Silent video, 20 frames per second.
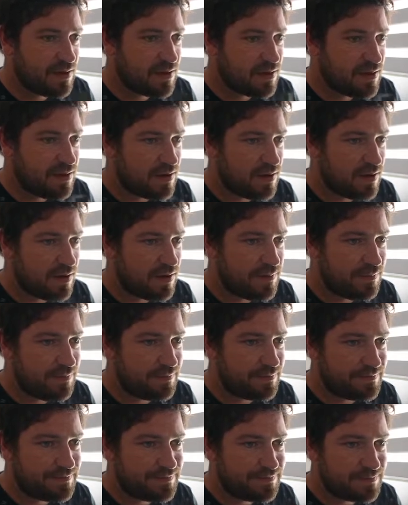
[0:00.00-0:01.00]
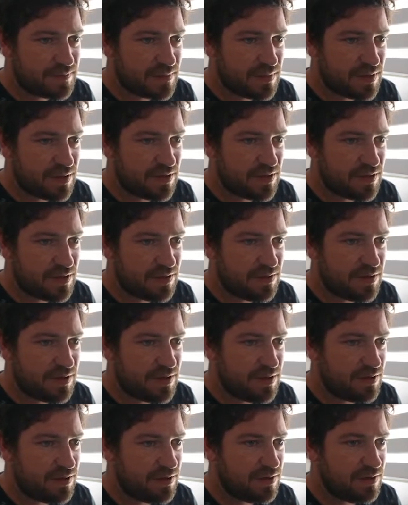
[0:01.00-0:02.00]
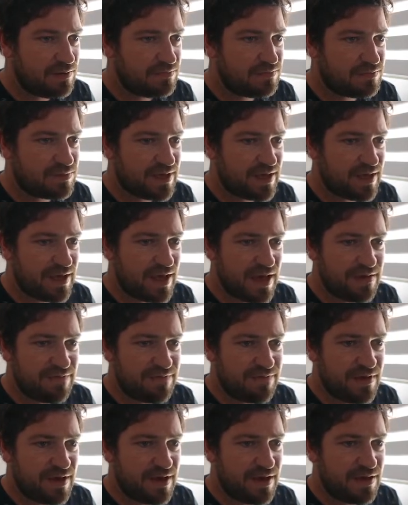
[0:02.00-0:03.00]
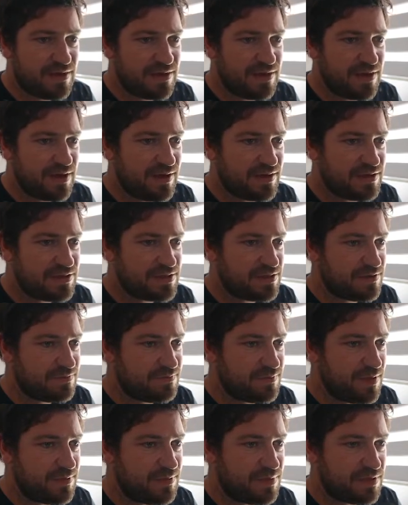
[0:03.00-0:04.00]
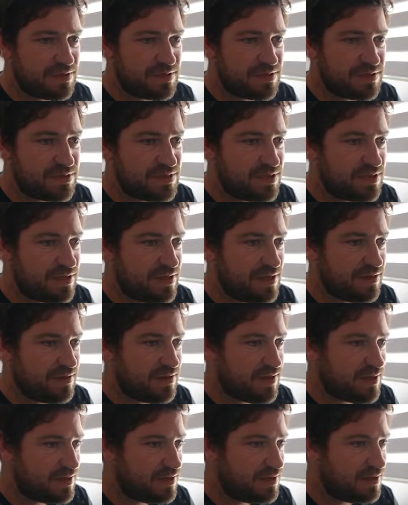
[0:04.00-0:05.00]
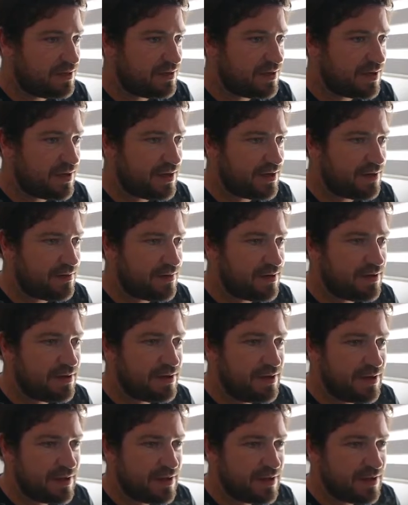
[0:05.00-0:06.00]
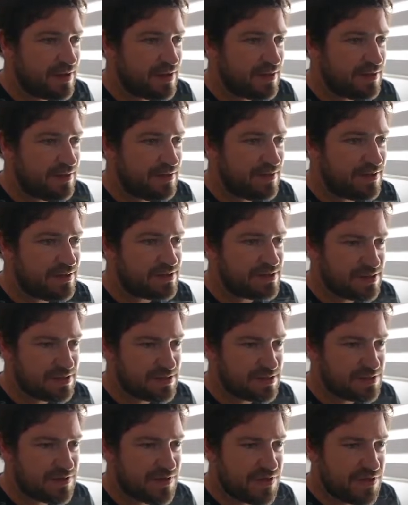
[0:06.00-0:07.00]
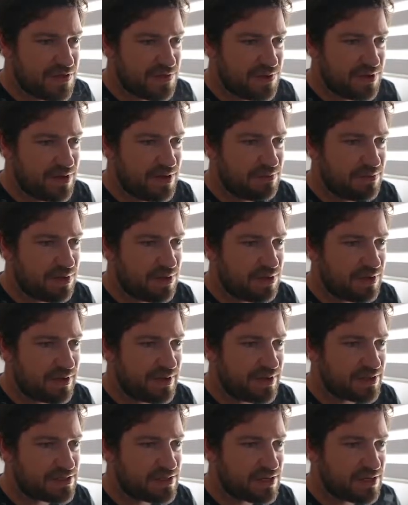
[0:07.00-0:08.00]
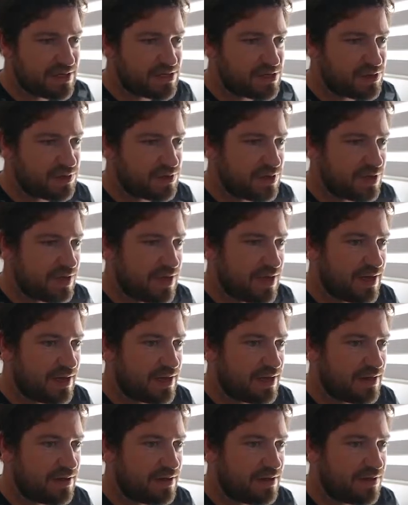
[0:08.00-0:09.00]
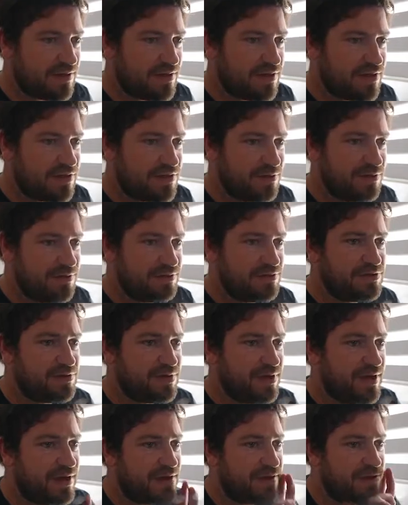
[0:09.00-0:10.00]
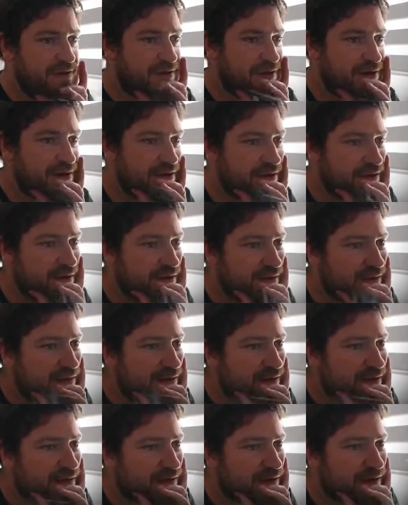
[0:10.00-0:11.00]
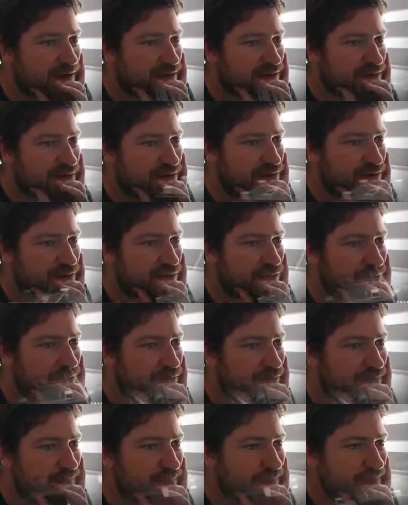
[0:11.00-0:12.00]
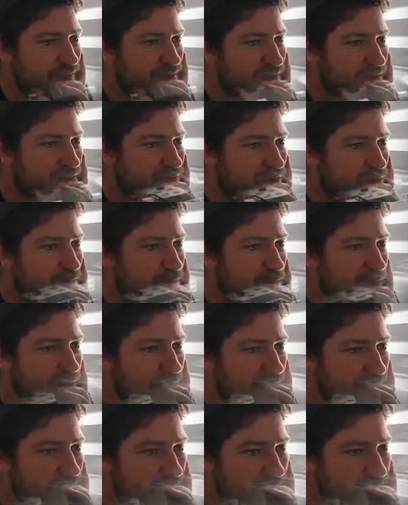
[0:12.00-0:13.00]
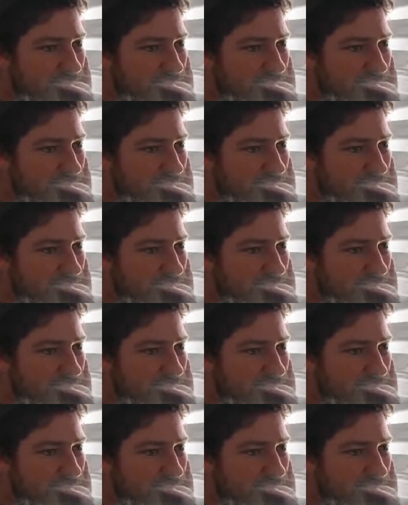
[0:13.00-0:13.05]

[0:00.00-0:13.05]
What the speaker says: You know, a little cafe thing so people can sit in that little area. And this is 3 buildings that I sort of like threw together into one.